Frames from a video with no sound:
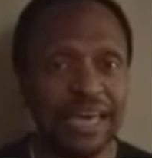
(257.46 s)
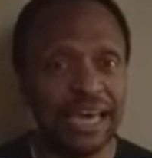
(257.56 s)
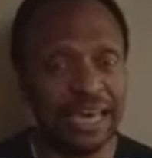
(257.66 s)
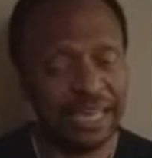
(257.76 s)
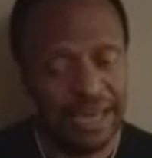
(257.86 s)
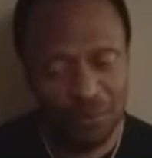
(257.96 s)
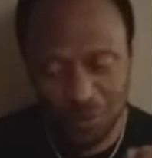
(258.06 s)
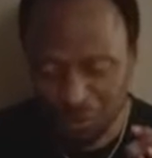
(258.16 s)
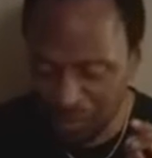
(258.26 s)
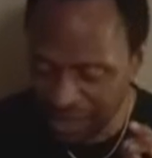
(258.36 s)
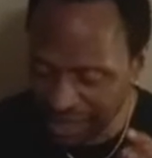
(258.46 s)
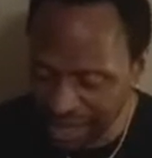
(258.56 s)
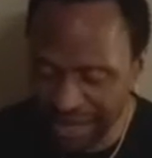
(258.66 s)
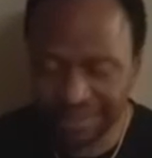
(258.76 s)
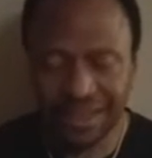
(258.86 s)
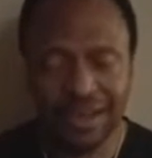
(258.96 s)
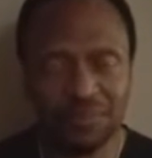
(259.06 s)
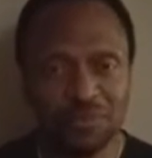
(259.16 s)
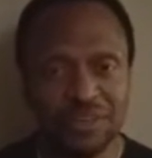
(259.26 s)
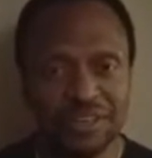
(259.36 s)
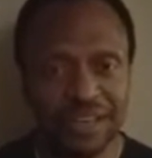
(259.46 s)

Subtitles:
And I won't spend a lot of time on it.